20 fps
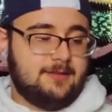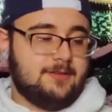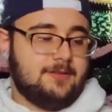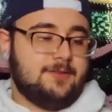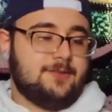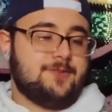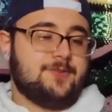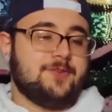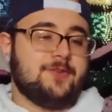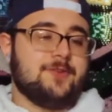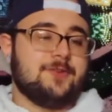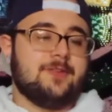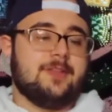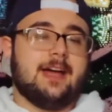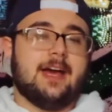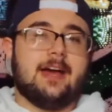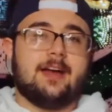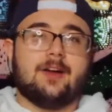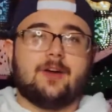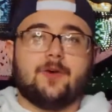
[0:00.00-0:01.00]
Let's show you
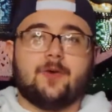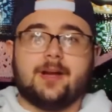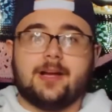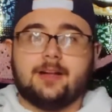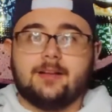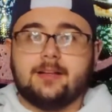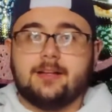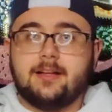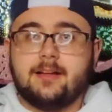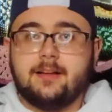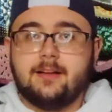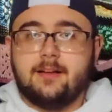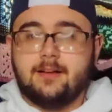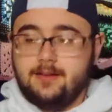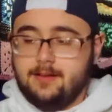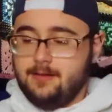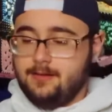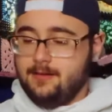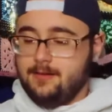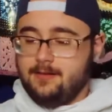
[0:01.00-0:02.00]
that, crinkle it.
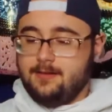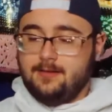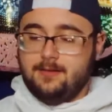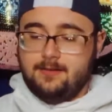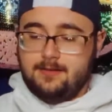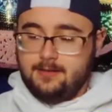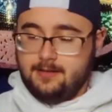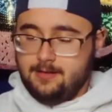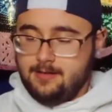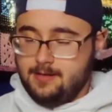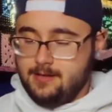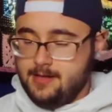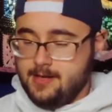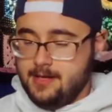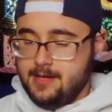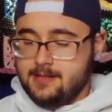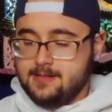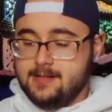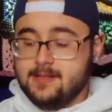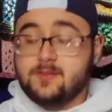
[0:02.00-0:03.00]

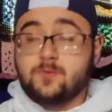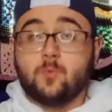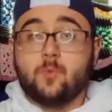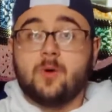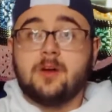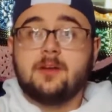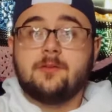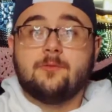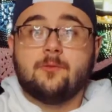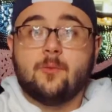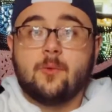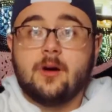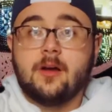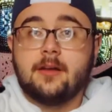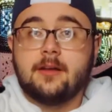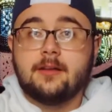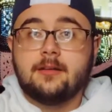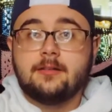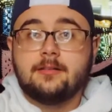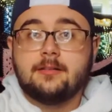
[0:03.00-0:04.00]
It says 1 of
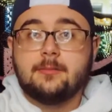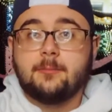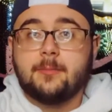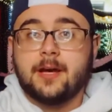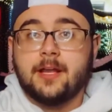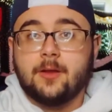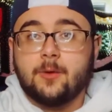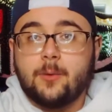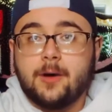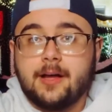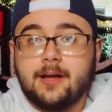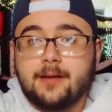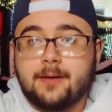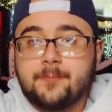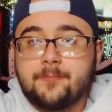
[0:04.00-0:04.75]
1, by the way.